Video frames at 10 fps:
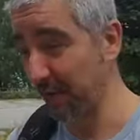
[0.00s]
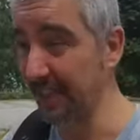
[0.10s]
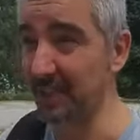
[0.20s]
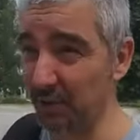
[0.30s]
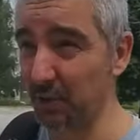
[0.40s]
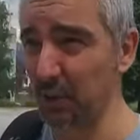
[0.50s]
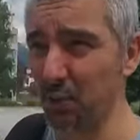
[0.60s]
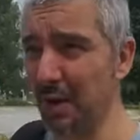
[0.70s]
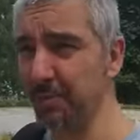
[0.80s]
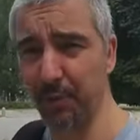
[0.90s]
unless you
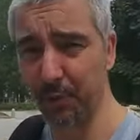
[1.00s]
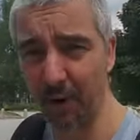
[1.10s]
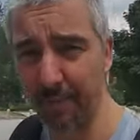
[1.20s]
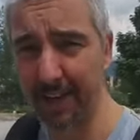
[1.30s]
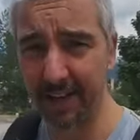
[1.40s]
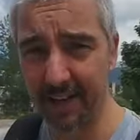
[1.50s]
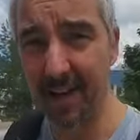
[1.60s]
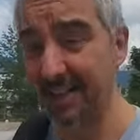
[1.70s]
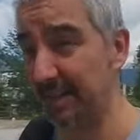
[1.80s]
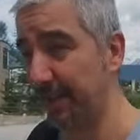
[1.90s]
screw up the framing like
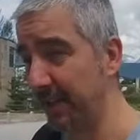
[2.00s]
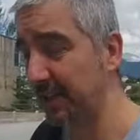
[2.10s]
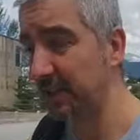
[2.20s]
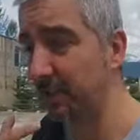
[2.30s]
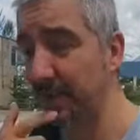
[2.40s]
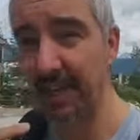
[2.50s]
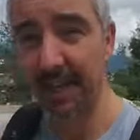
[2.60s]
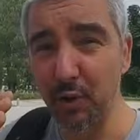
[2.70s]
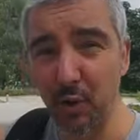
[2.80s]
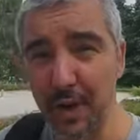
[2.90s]
I typically do, but
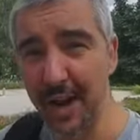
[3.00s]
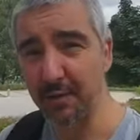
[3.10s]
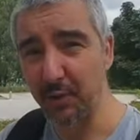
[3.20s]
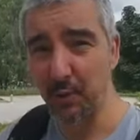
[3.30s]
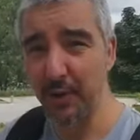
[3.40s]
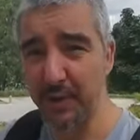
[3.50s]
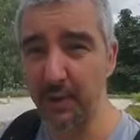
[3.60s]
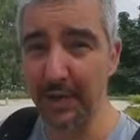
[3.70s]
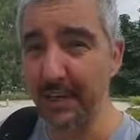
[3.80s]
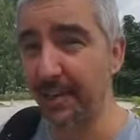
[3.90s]
you don't have to really
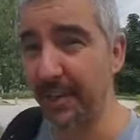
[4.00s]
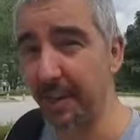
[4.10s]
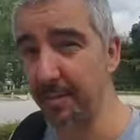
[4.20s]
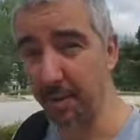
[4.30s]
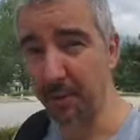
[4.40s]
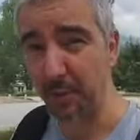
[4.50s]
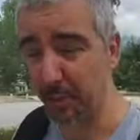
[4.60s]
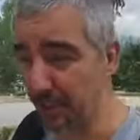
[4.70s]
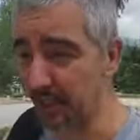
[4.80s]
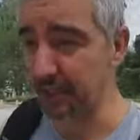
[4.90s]
do anything in
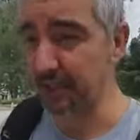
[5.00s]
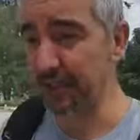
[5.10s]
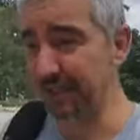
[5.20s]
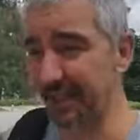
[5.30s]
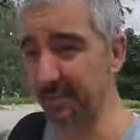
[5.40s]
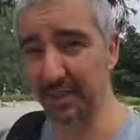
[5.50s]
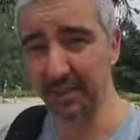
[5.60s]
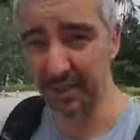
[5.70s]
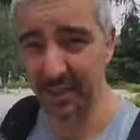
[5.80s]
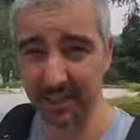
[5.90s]
post-production except
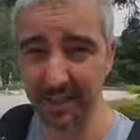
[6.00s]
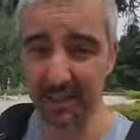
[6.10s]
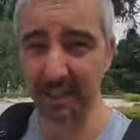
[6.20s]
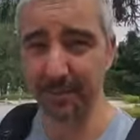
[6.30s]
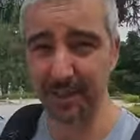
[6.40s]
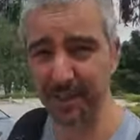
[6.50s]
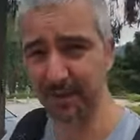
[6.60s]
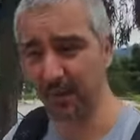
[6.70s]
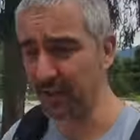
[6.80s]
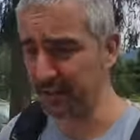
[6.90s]
just cut the clips in the
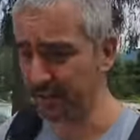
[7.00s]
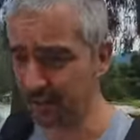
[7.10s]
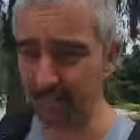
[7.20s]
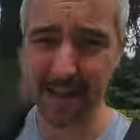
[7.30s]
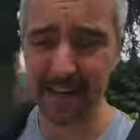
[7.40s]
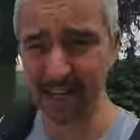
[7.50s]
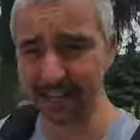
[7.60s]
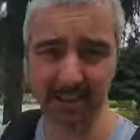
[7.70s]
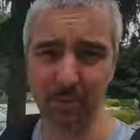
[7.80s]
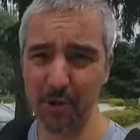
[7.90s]
front and in the back
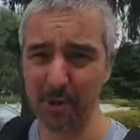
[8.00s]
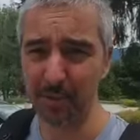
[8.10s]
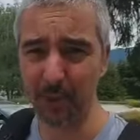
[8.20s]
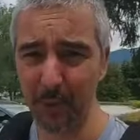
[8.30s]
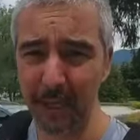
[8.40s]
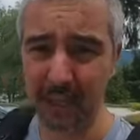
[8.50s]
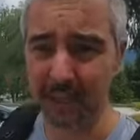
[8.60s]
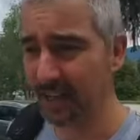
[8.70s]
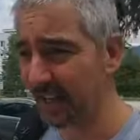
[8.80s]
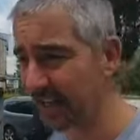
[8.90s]
and somewhere in between
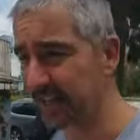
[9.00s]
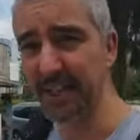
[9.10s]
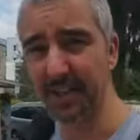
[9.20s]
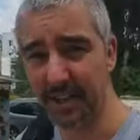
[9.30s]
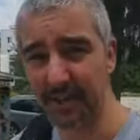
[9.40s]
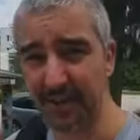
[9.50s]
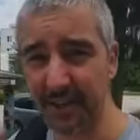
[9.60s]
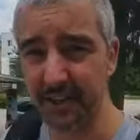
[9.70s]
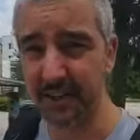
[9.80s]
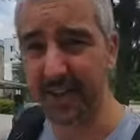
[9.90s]
and stitch
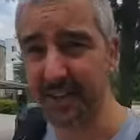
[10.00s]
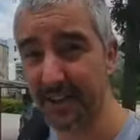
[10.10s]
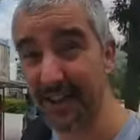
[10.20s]
everything together.